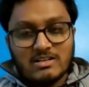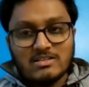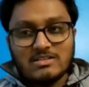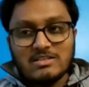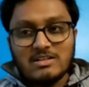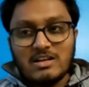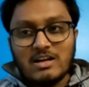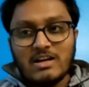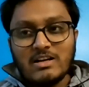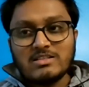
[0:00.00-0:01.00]
and uh,
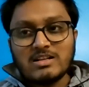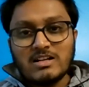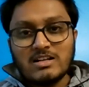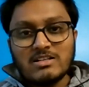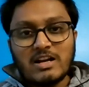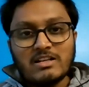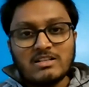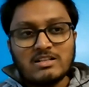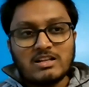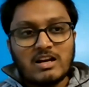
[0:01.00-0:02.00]
I started
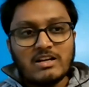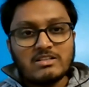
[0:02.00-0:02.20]
writing.